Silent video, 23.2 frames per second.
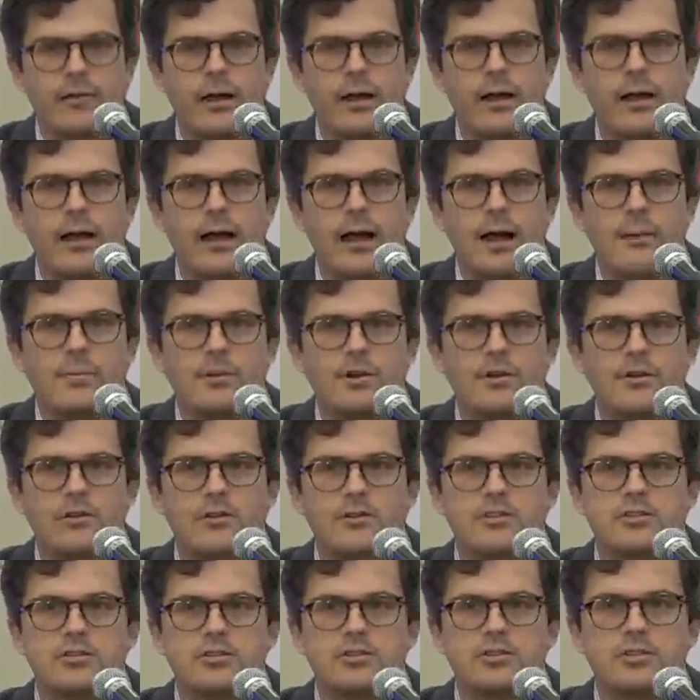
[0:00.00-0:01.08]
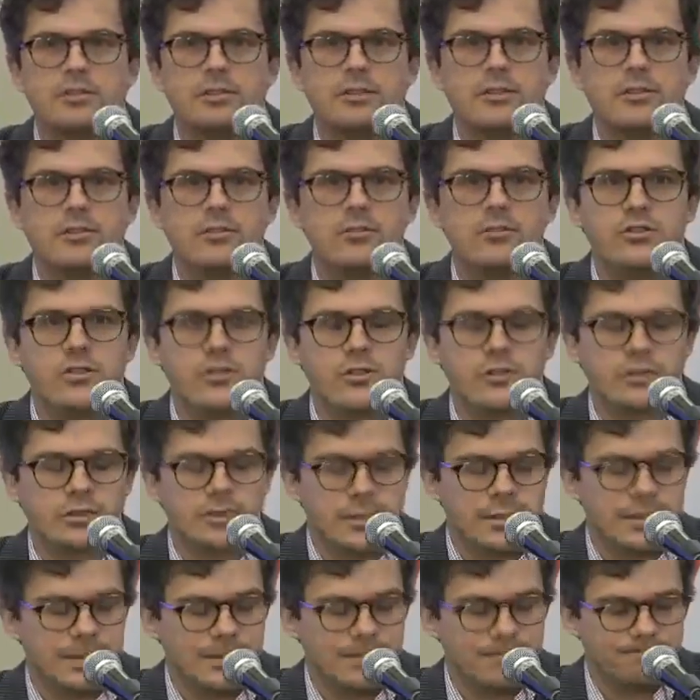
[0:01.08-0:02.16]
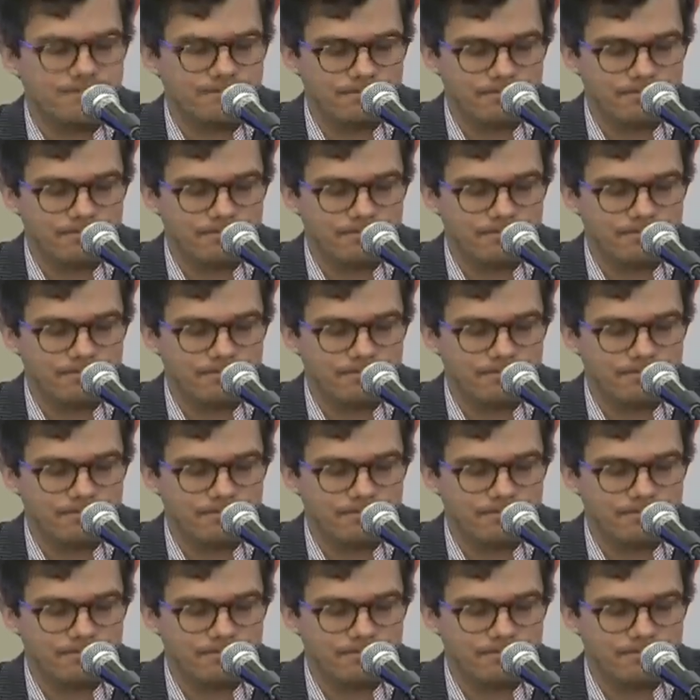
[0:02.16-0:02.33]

I'm a neurosurgeon in New Jersey.